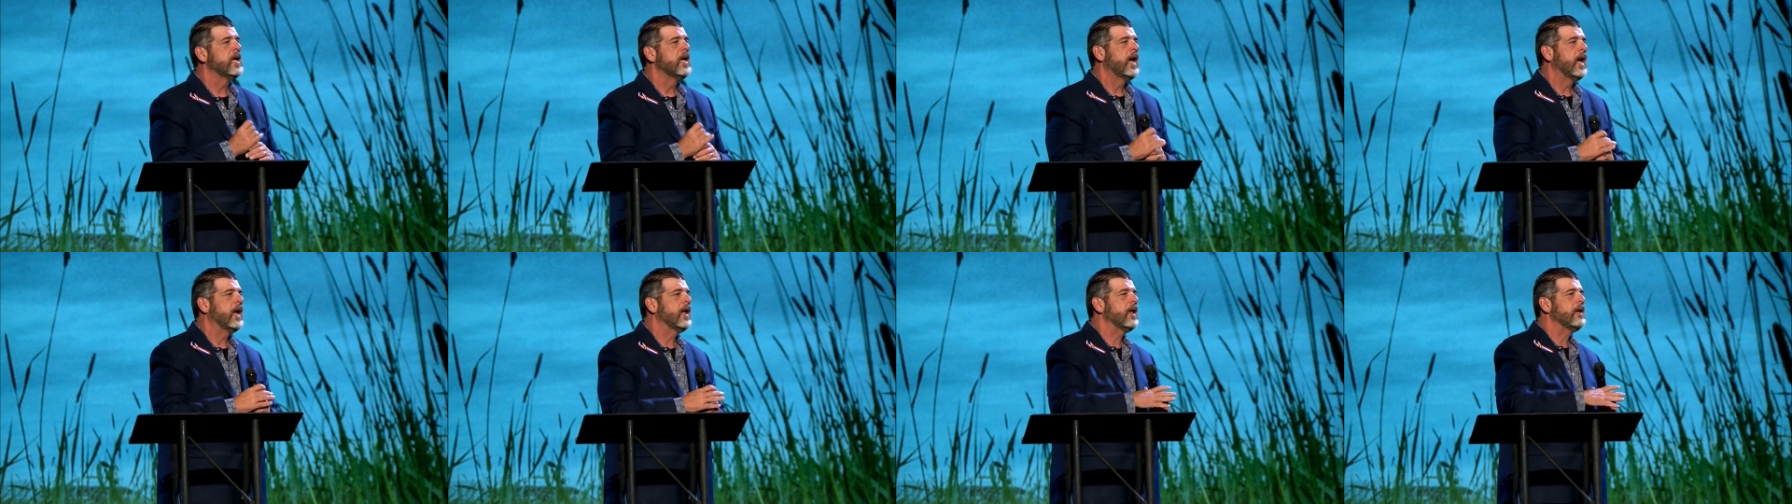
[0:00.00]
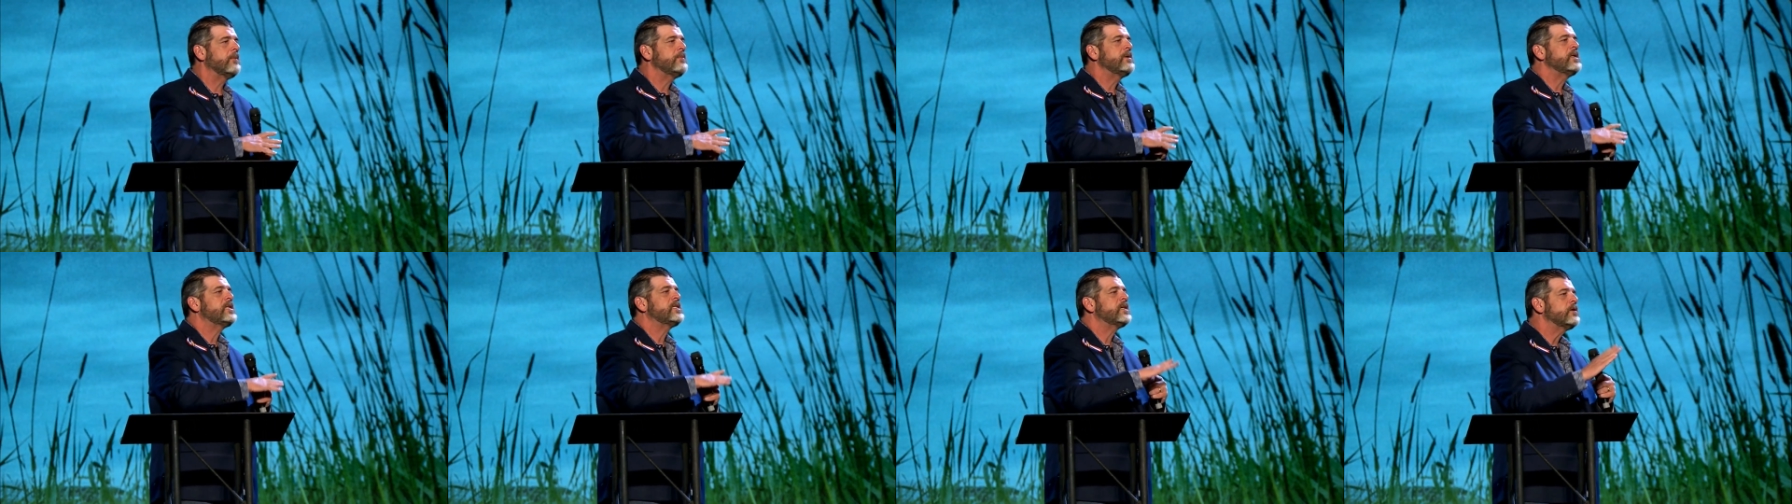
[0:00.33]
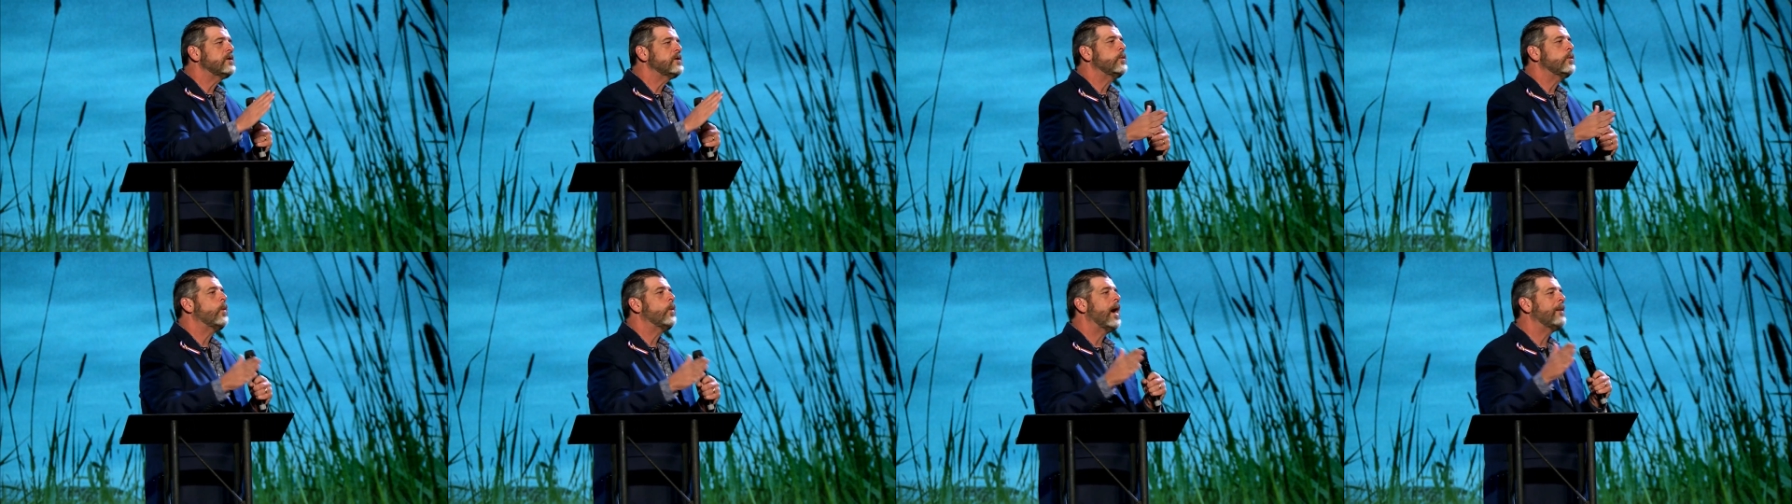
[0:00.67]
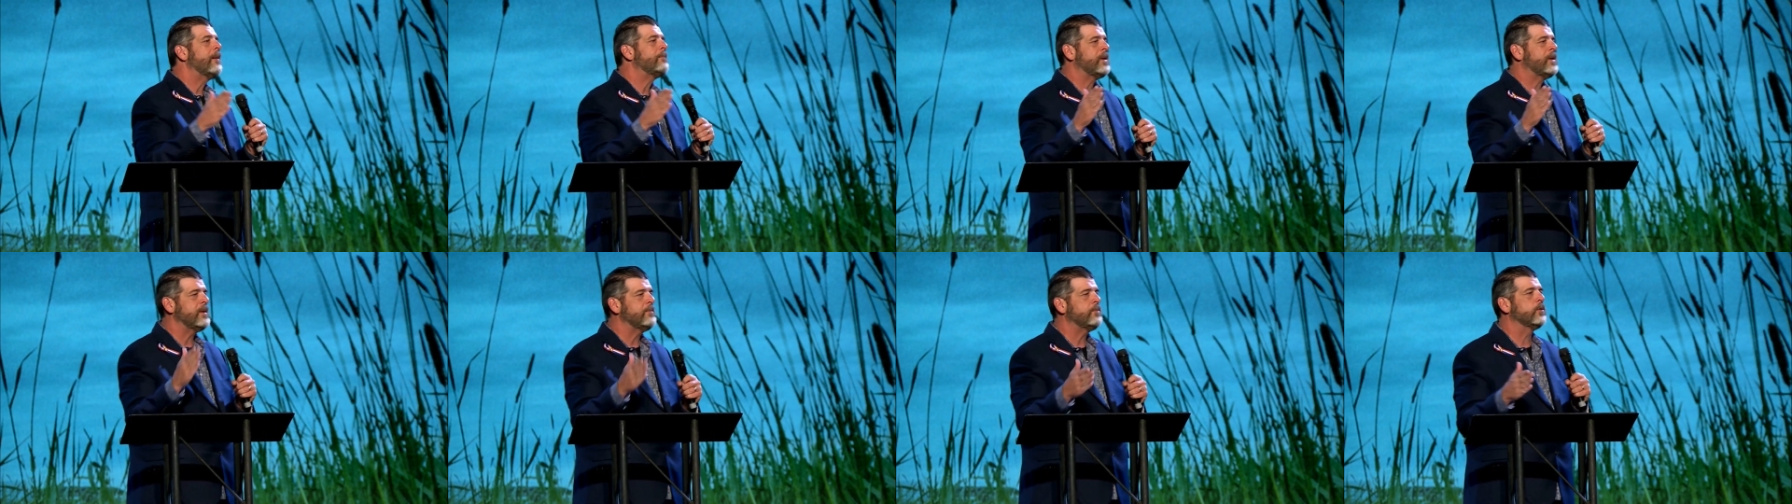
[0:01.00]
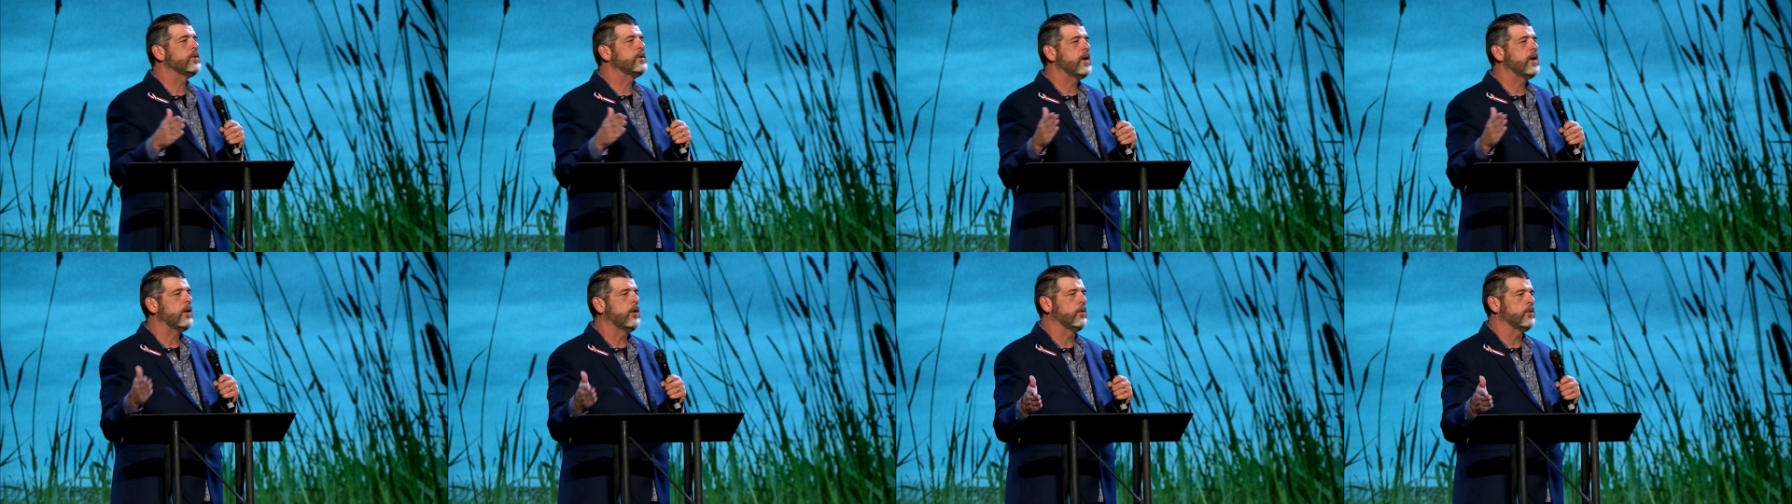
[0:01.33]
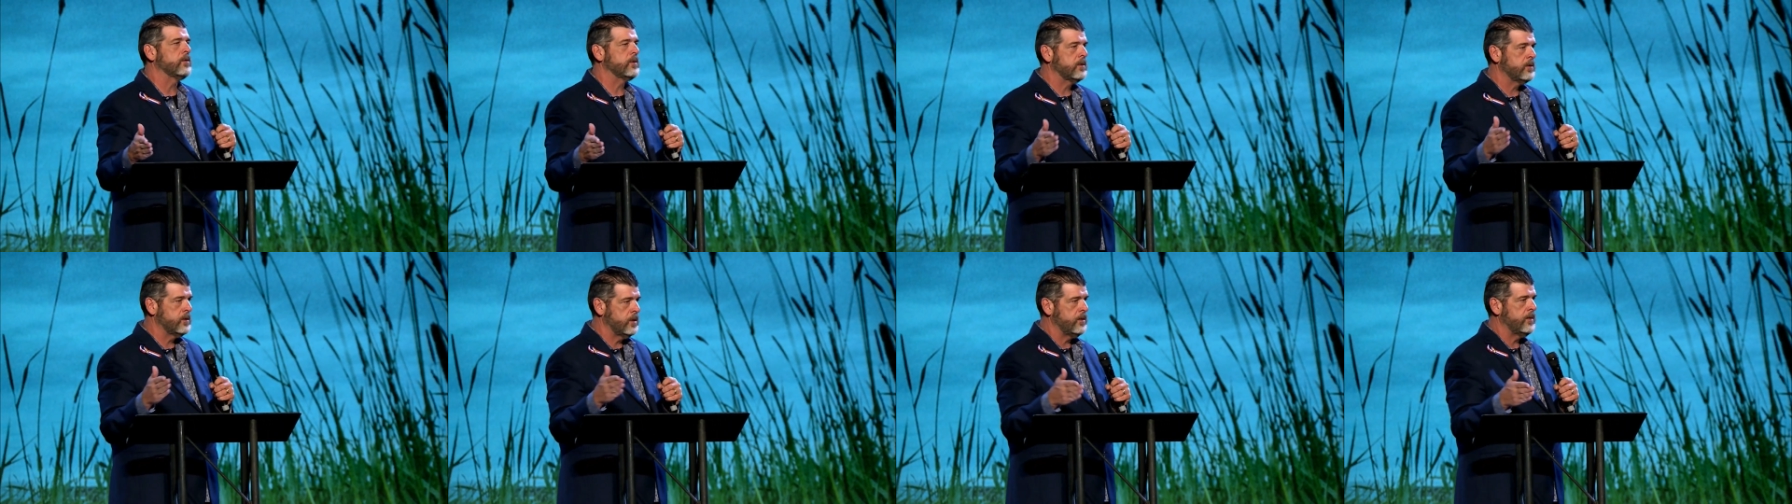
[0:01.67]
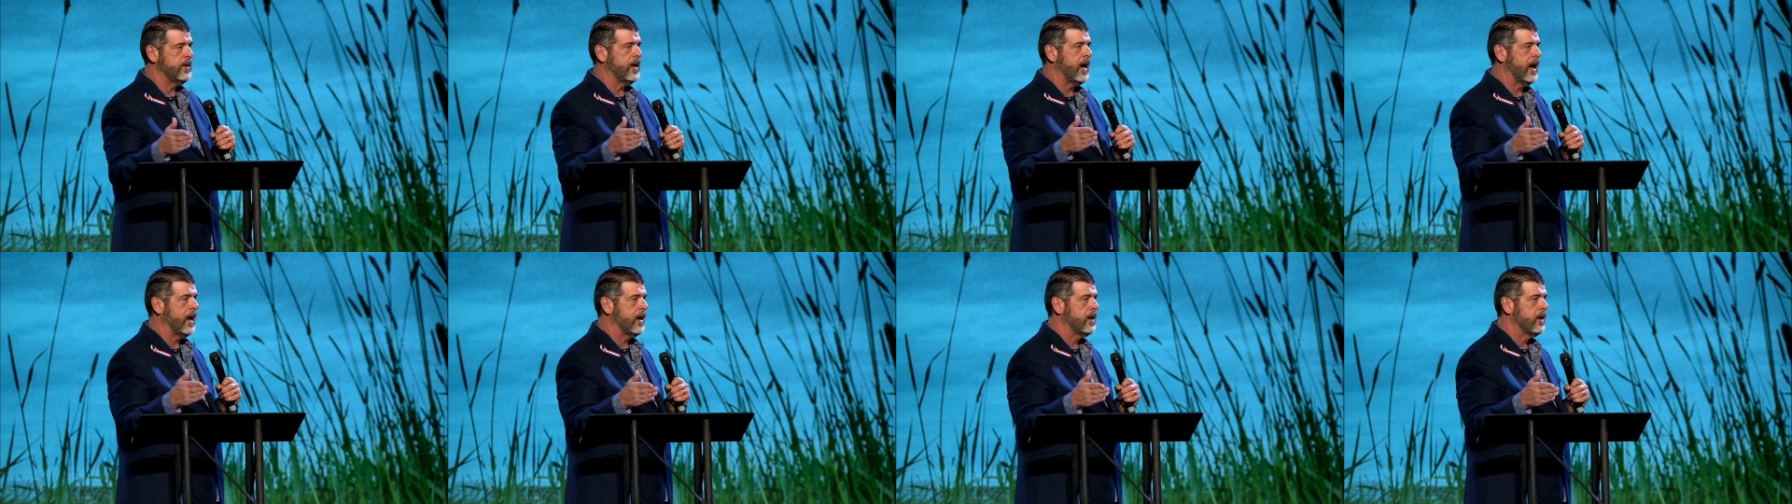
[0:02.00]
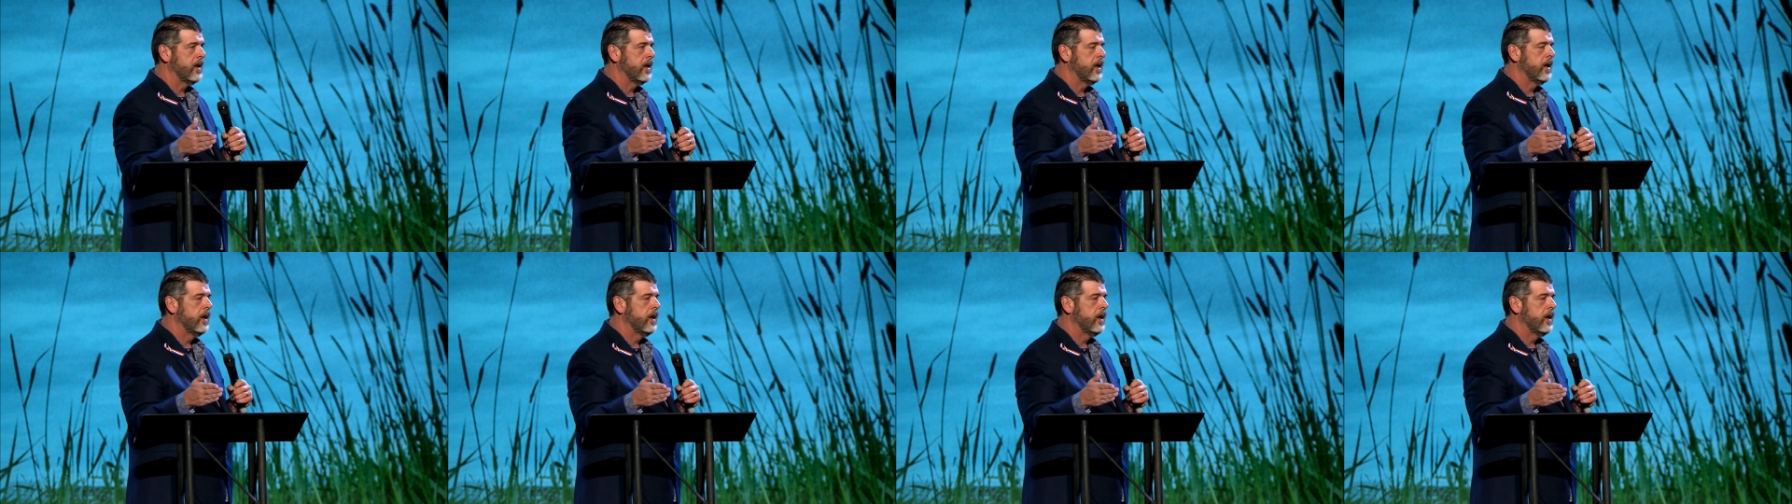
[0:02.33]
And let me tell you why people don't do that.